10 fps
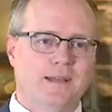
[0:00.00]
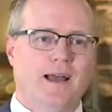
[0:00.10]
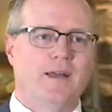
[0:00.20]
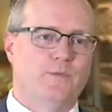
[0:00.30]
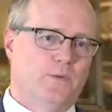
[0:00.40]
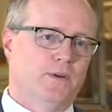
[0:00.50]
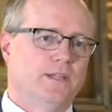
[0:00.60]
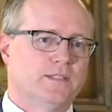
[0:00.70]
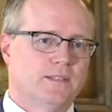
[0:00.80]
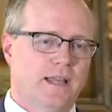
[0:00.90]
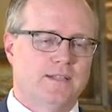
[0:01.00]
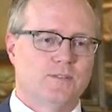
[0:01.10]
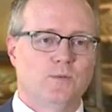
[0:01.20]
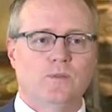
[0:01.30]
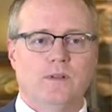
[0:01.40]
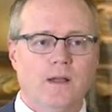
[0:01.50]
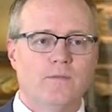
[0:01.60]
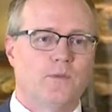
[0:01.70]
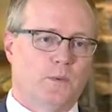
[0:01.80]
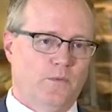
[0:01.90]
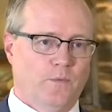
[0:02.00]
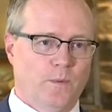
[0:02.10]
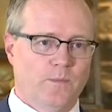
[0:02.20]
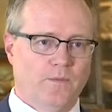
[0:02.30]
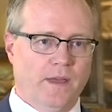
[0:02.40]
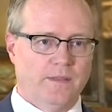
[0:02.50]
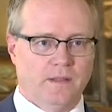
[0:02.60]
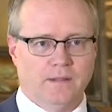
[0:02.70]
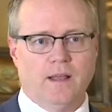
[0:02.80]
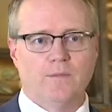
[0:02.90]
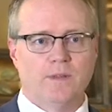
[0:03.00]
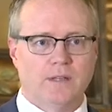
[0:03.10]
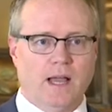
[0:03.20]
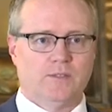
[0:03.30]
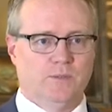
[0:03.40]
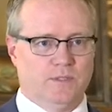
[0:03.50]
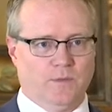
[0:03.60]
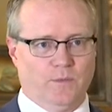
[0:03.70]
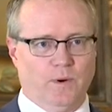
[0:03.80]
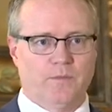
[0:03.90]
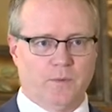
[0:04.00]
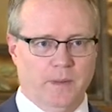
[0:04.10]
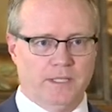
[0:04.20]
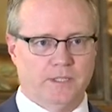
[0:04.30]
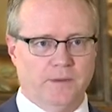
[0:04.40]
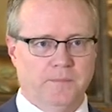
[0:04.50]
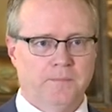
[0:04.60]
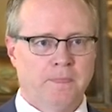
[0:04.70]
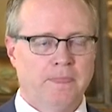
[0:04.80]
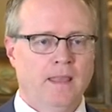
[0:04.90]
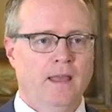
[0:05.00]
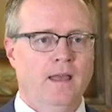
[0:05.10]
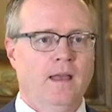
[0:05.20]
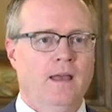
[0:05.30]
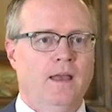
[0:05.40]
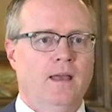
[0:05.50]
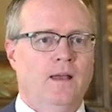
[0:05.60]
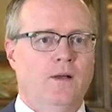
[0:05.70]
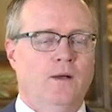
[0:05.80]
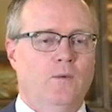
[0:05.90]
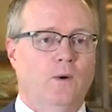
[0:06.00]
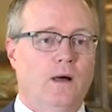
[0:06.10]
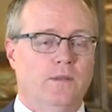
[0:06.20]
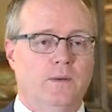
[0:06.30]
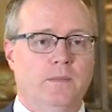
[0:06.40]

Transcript: God fearing saints who love the Reformed faith and love the doctrines of the Reformation. While their